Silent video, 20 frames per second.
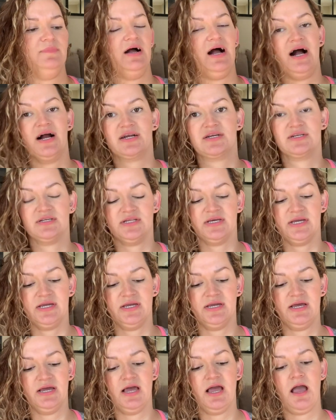
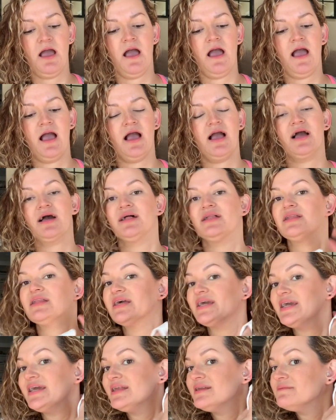actually
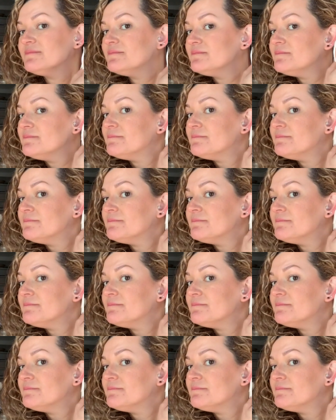clean,